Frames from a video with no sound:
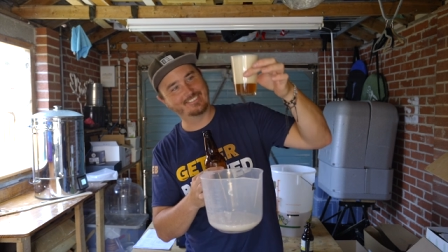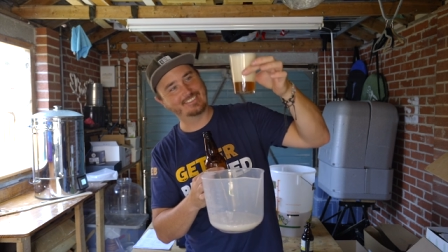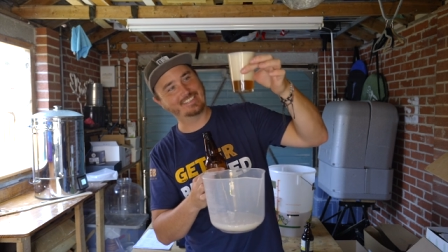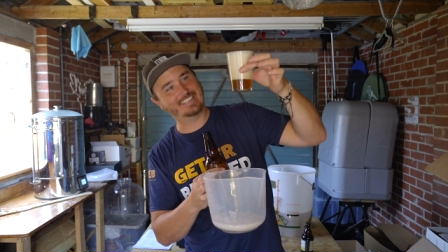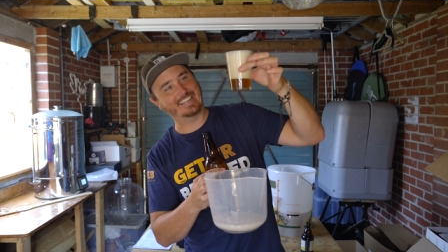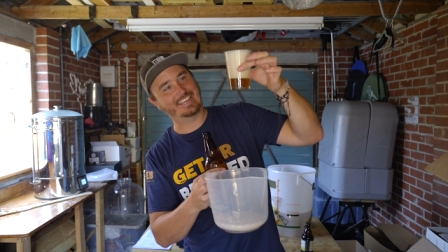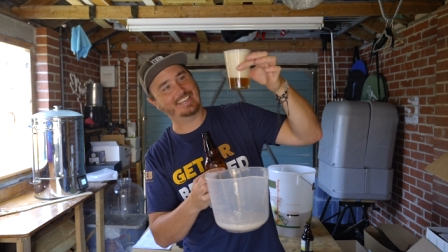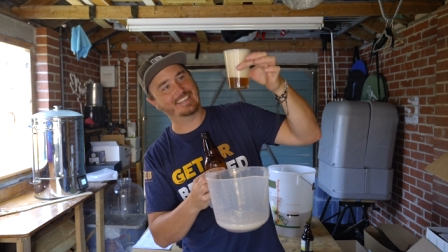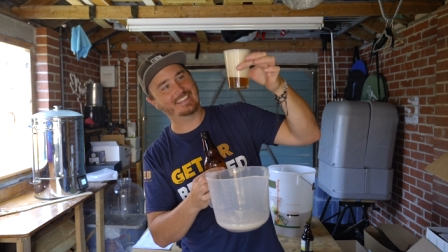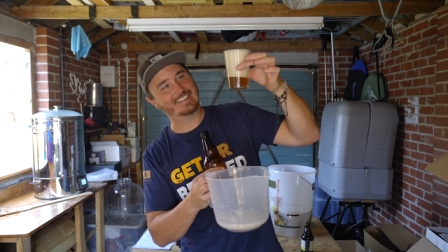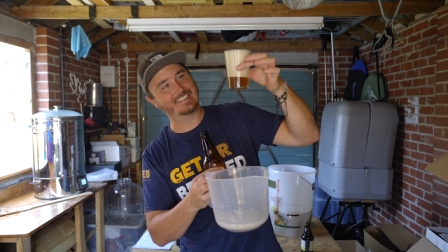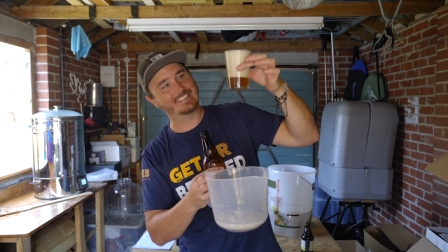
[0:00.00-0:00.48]

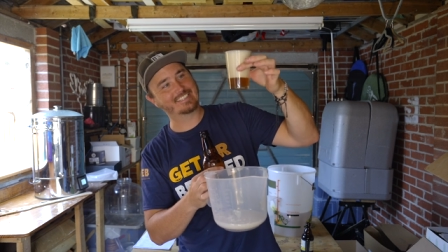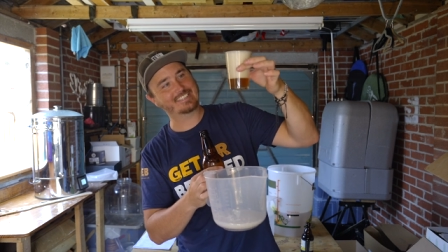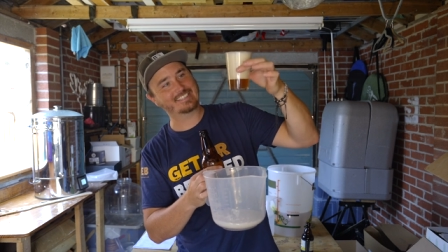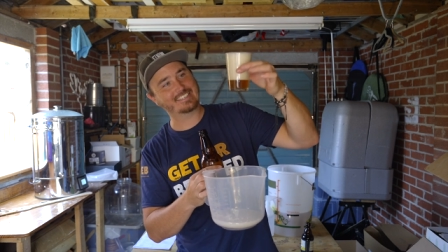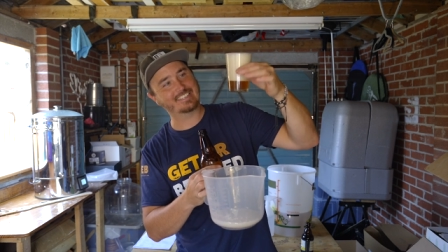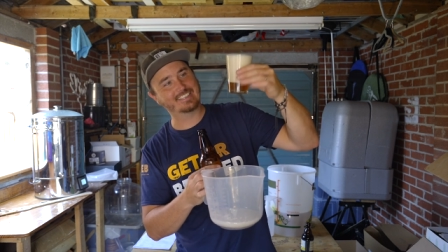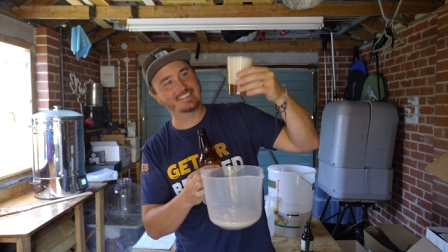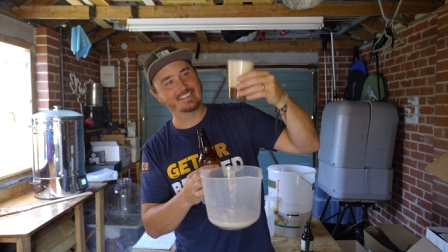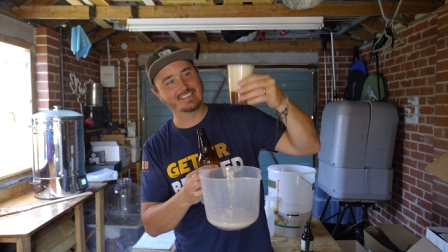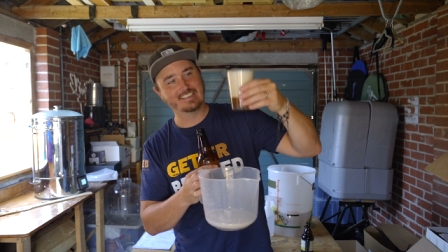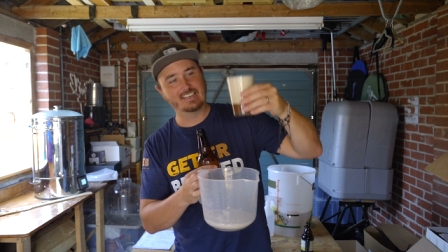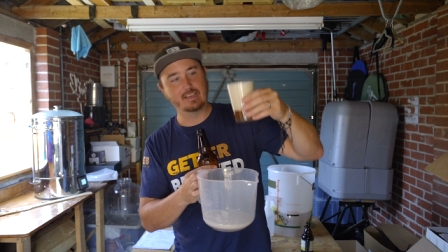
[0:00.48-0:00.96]
Ridiculous.
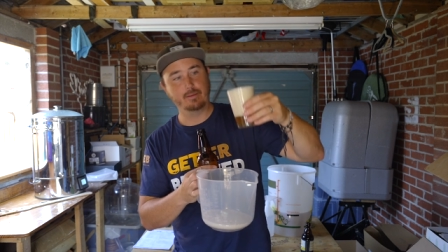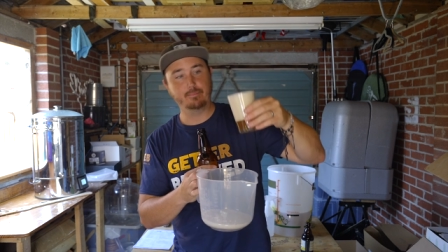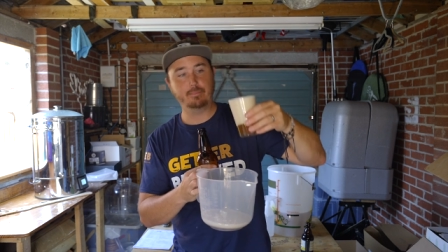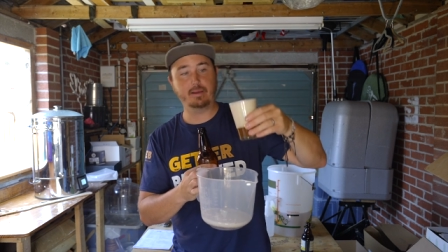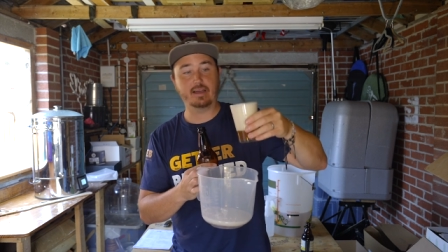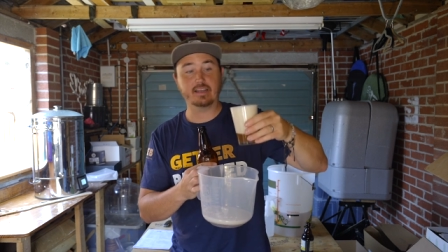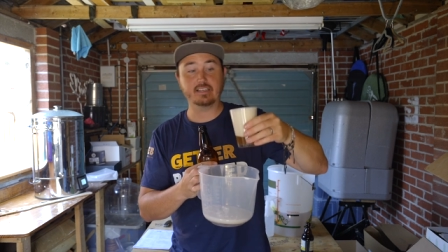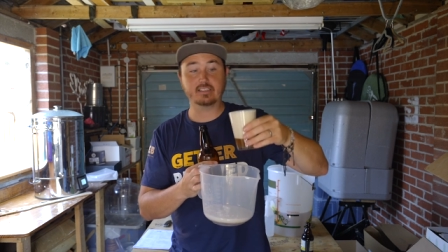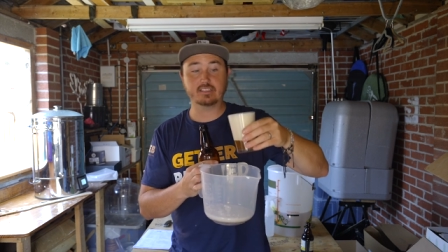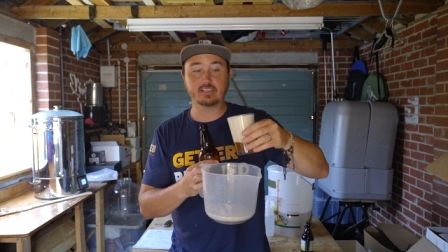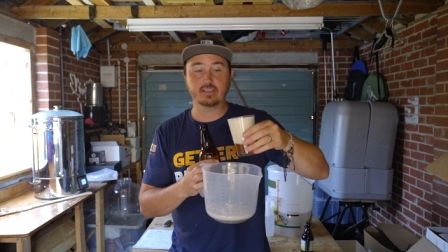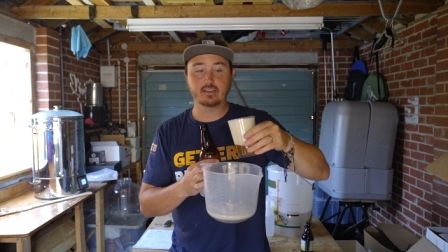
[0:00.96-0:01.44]

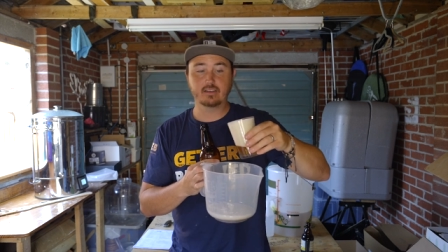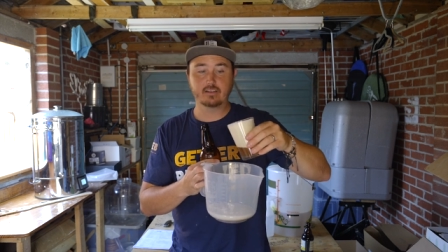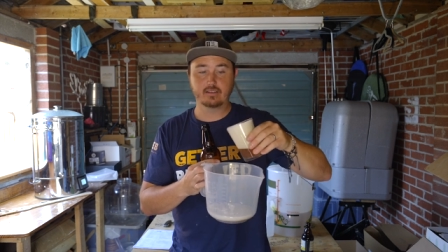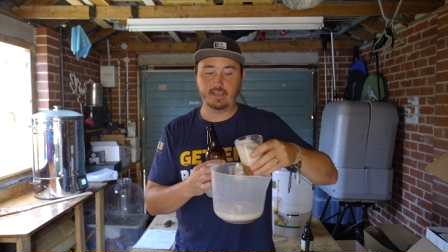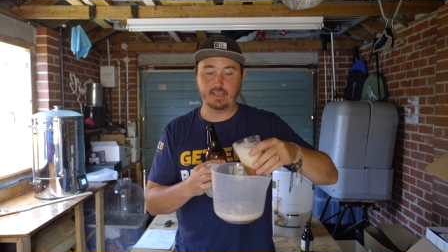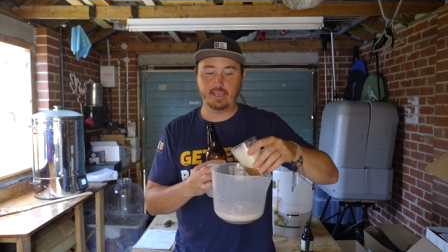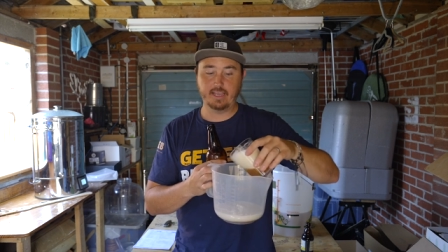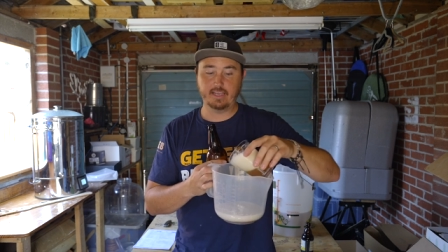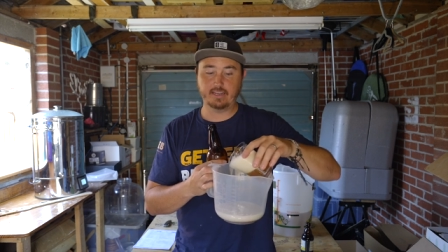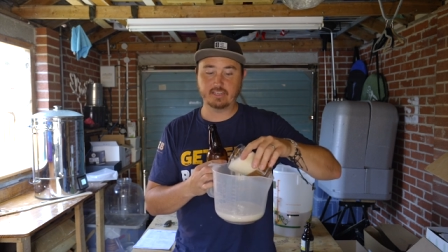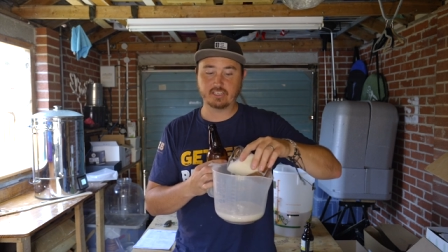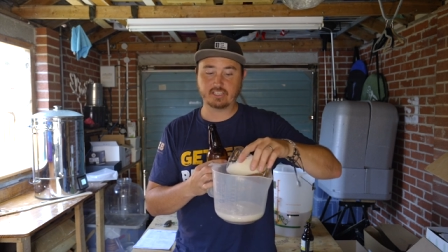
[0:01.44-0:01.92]
But
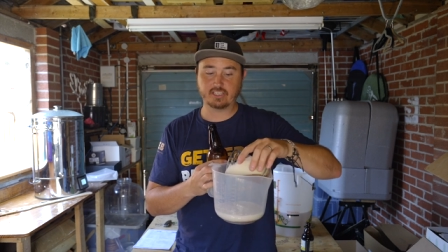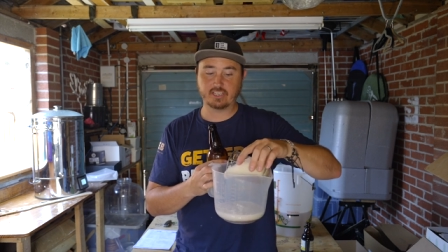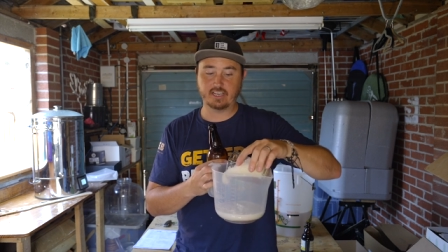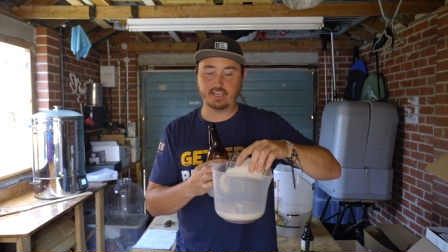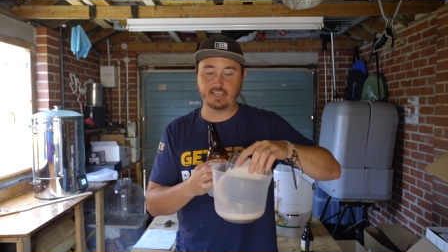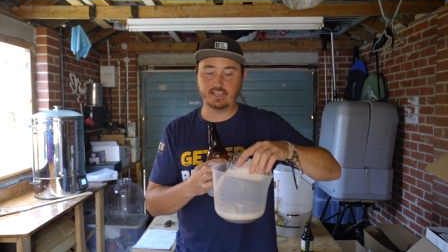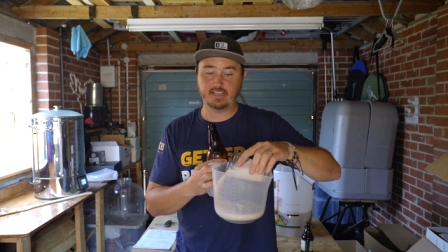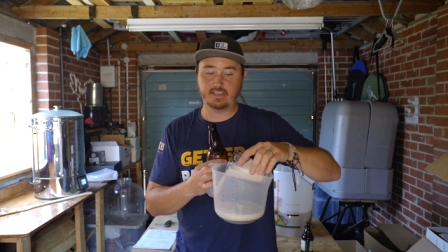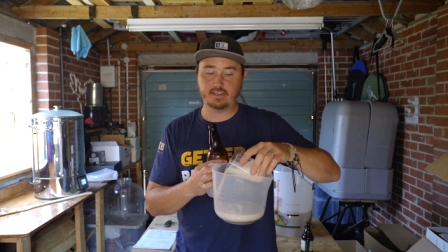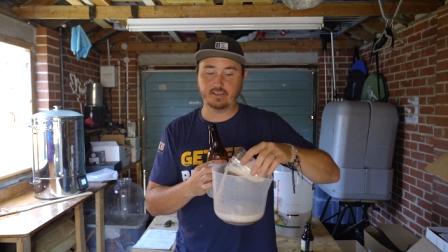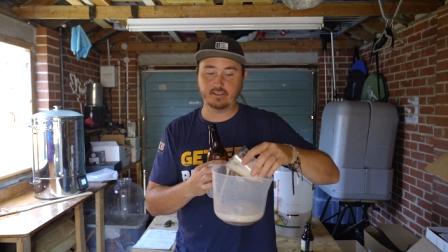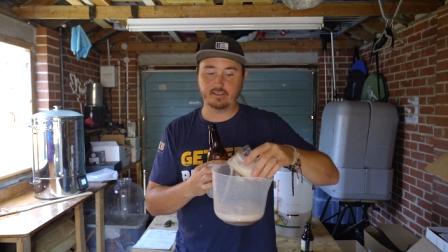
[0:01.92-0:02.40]
head
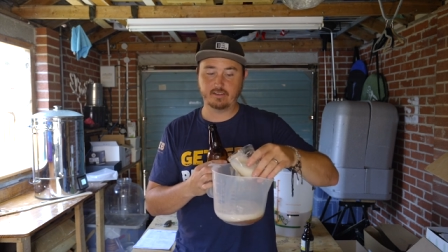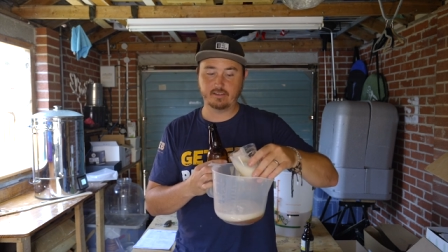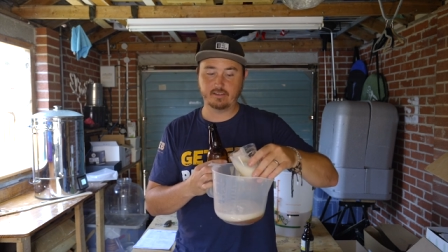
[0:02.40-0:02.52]
aside,